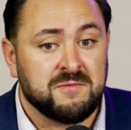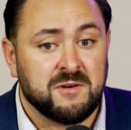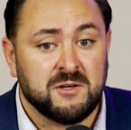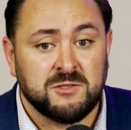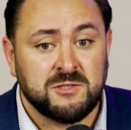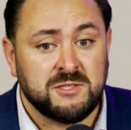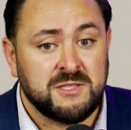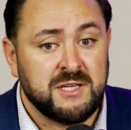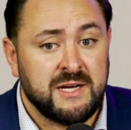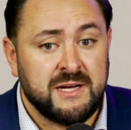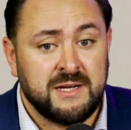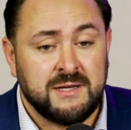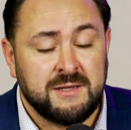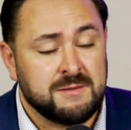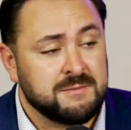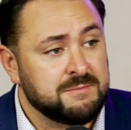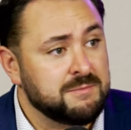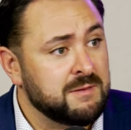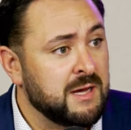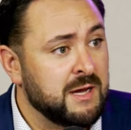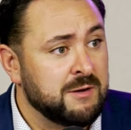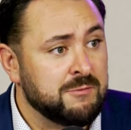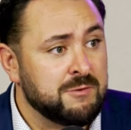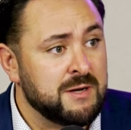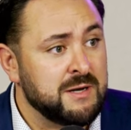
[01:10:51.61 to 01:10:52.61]
first day
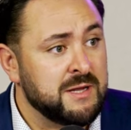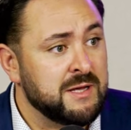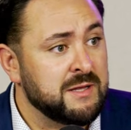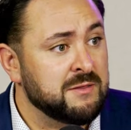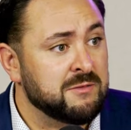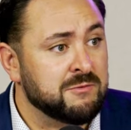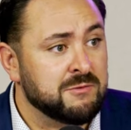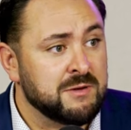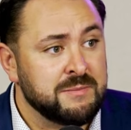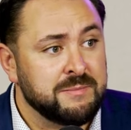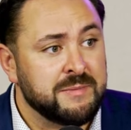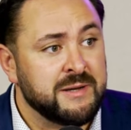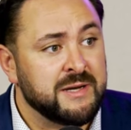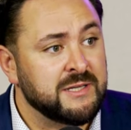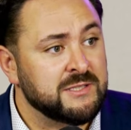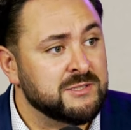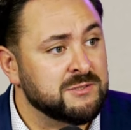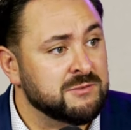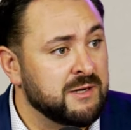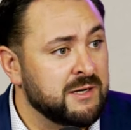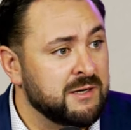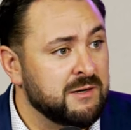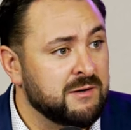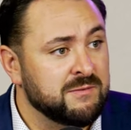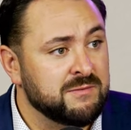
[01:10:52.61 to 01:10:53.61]
I went in three
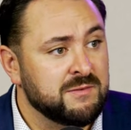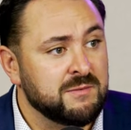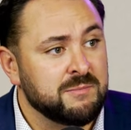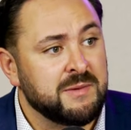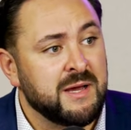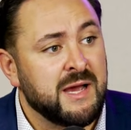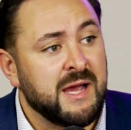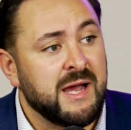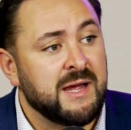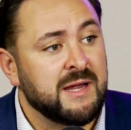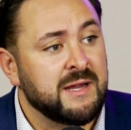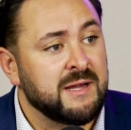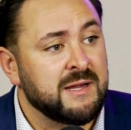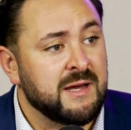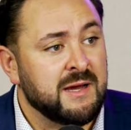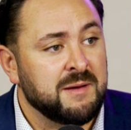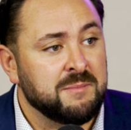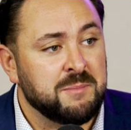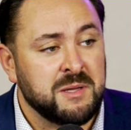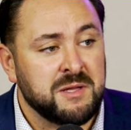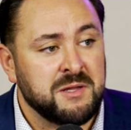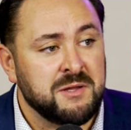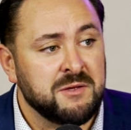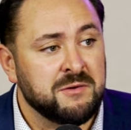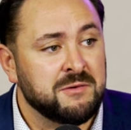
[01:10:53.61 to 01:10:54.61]
minutes right off the bat.
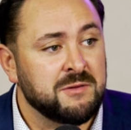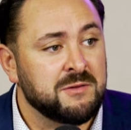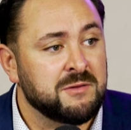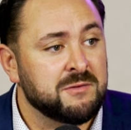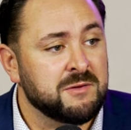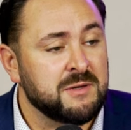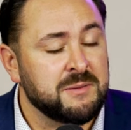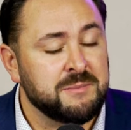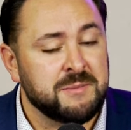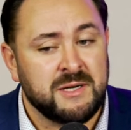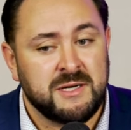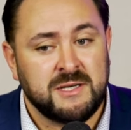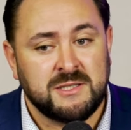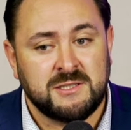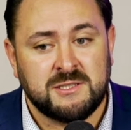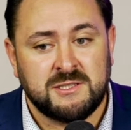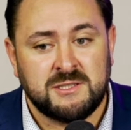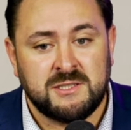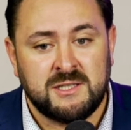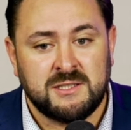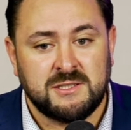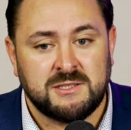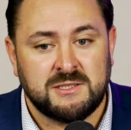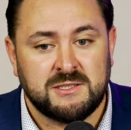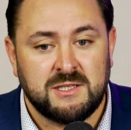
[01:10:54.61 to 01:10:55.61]
There I've been doing three minutes
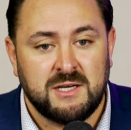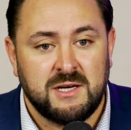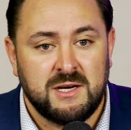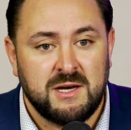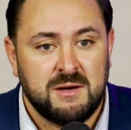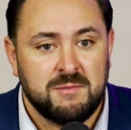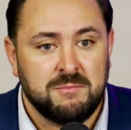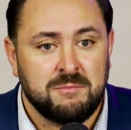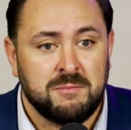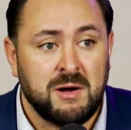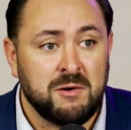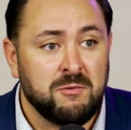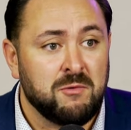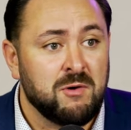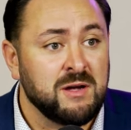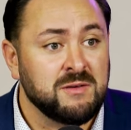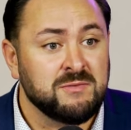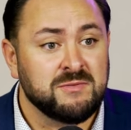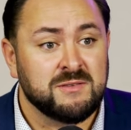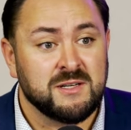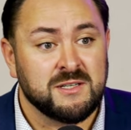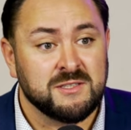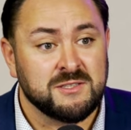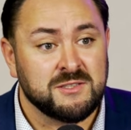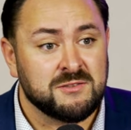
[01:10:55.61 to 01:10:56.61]
since. My
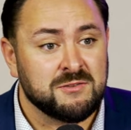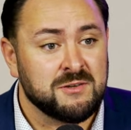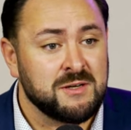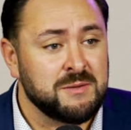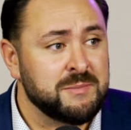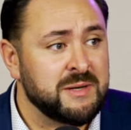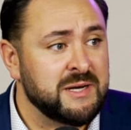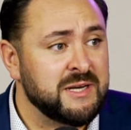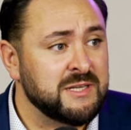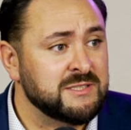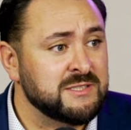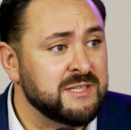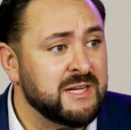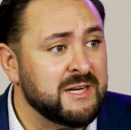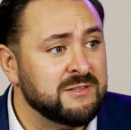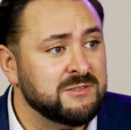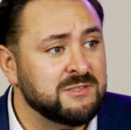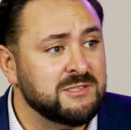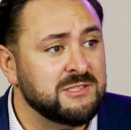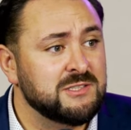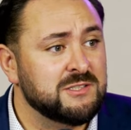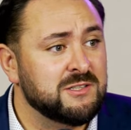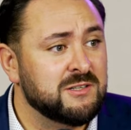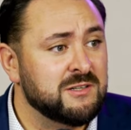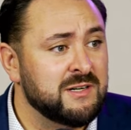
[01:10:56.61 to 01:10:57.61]
wife does three minutes now.
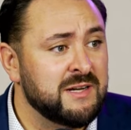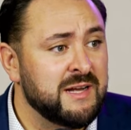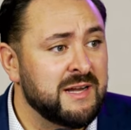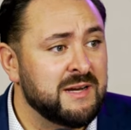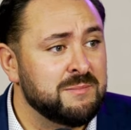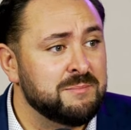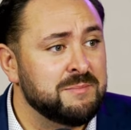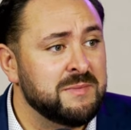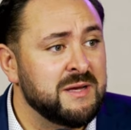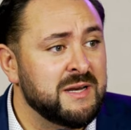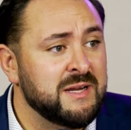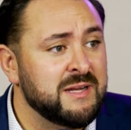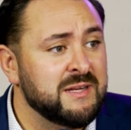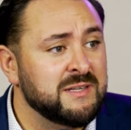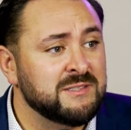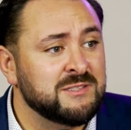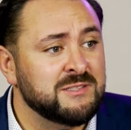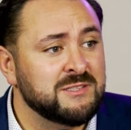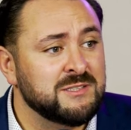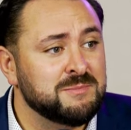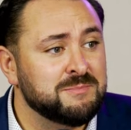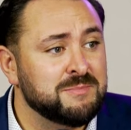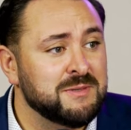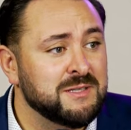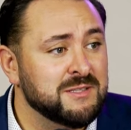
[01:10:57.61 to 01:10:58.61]
She started at a minute.
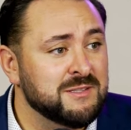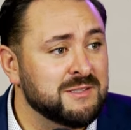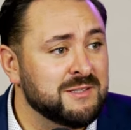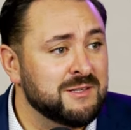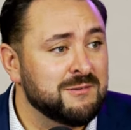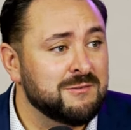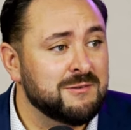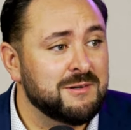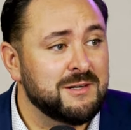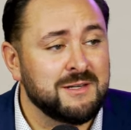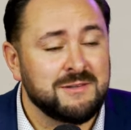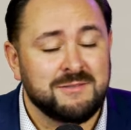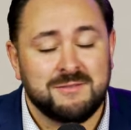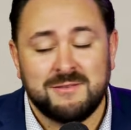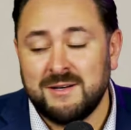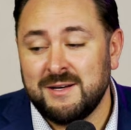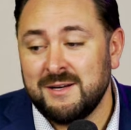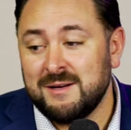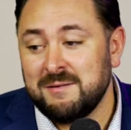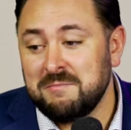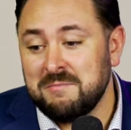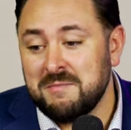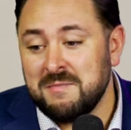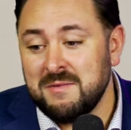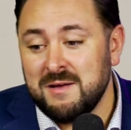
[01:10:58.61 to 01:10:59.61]
She's so built her way
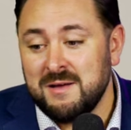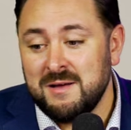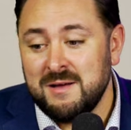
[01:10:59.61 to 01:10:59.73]
up.